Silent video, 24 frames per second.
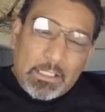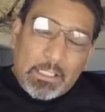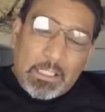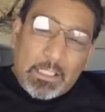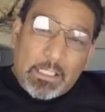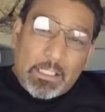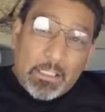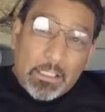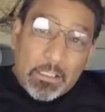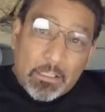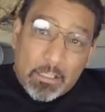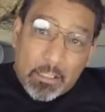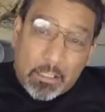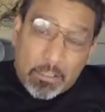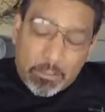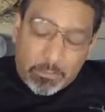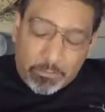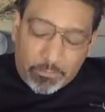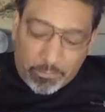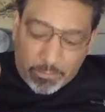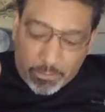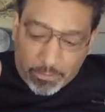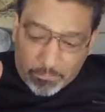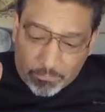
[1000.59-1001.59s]
And I thought
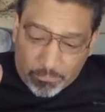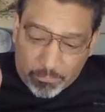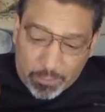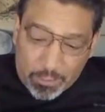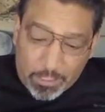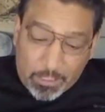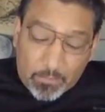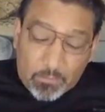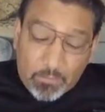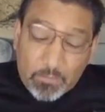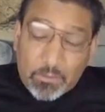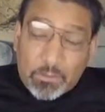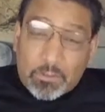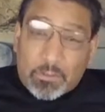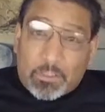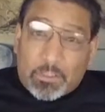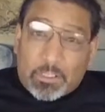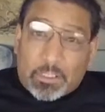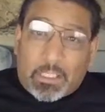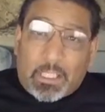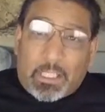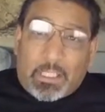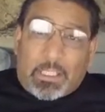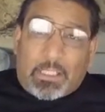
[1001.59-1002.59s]
if that was
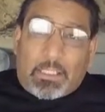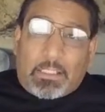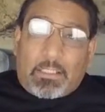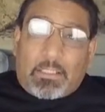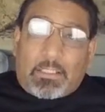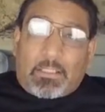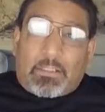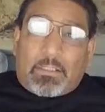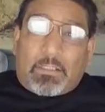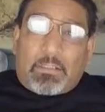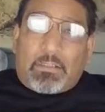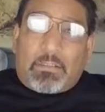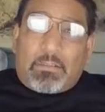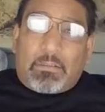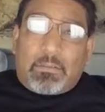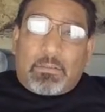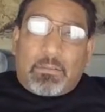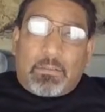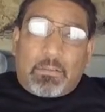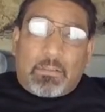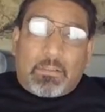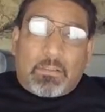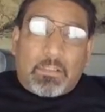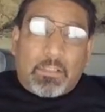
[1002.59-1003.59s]
the case,
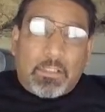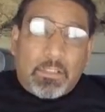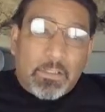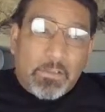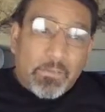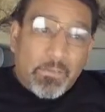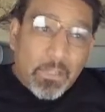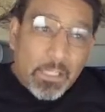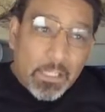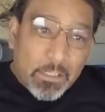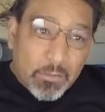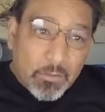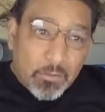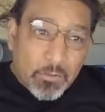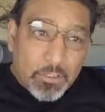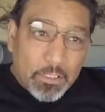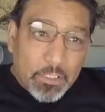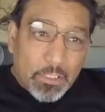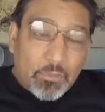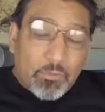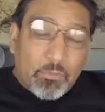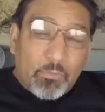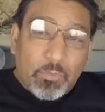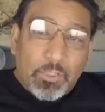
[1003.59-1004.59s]
if that
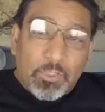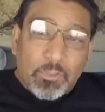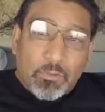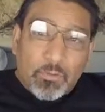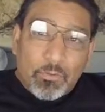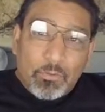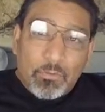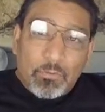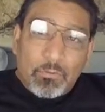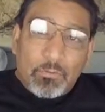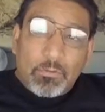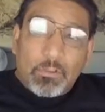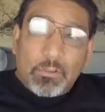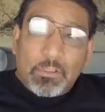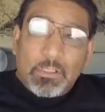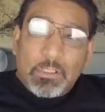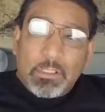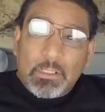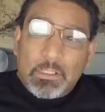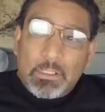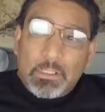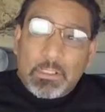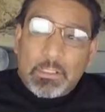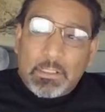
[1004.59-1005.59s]
turns out to be true,
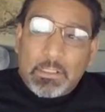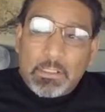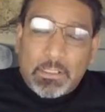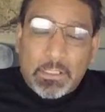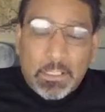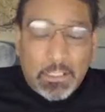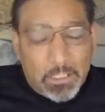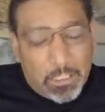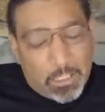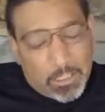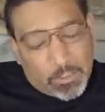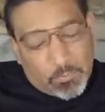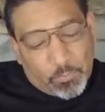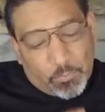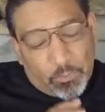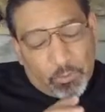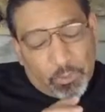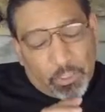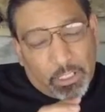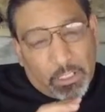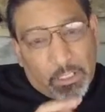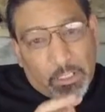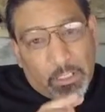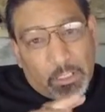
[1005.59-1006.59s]
then that's
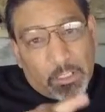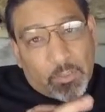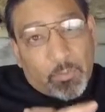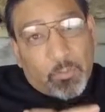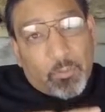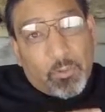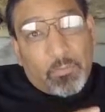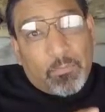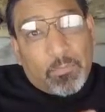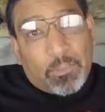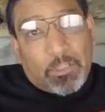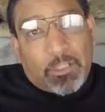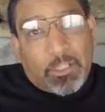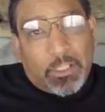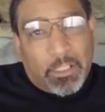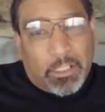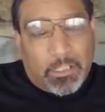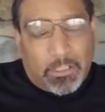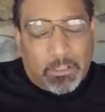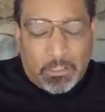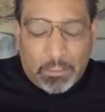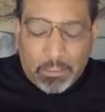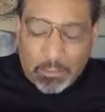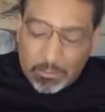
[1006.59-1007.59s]
pretty much
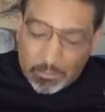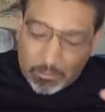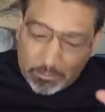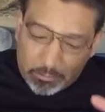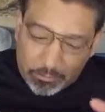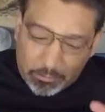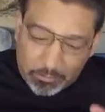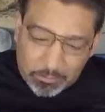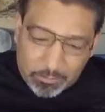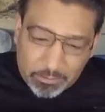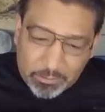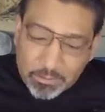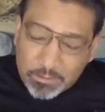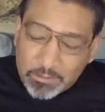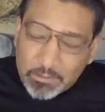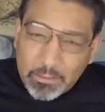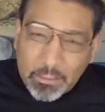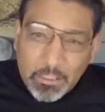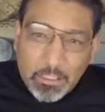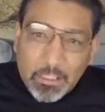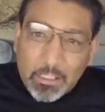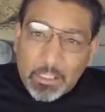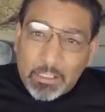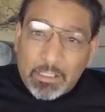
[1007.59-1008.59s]
it. That
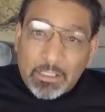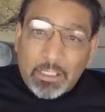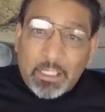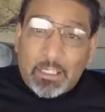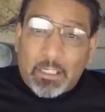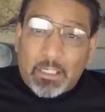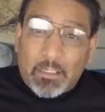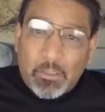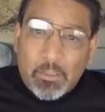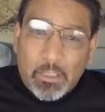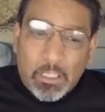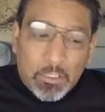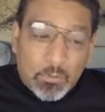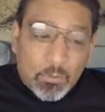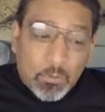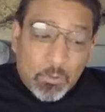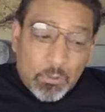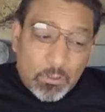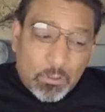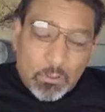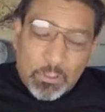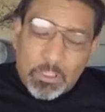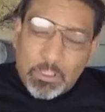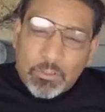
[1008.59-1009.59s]
Lee Harvey Oswald
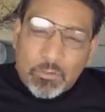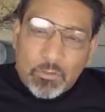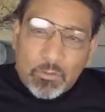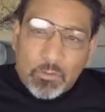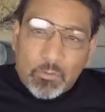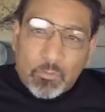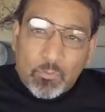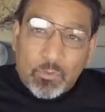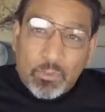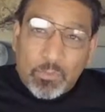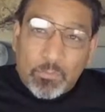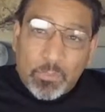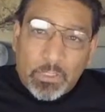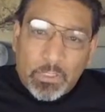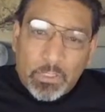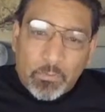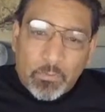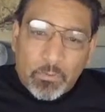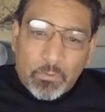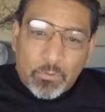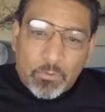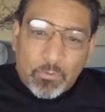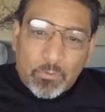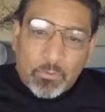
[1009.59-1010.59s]
on his own wouldn't have been
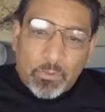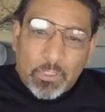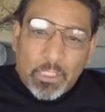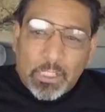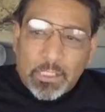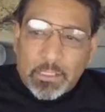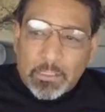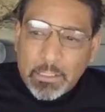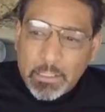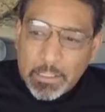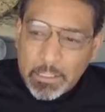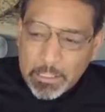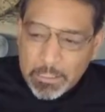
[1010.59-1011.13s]
able to do that.